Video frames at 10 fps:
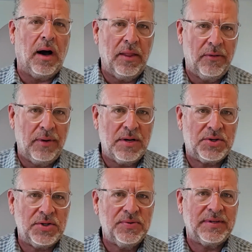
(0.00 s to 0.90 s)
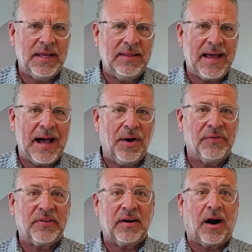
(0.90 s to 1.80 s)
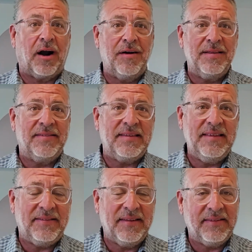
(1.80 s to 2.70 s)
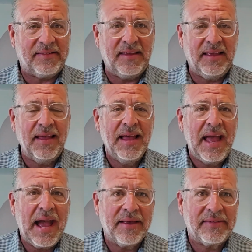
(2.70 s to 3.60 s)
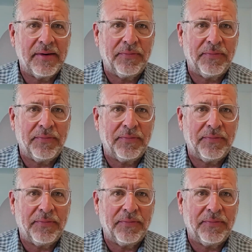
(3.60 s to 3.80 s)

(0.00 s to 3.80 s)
other issues in the house that aren't as easy to see as that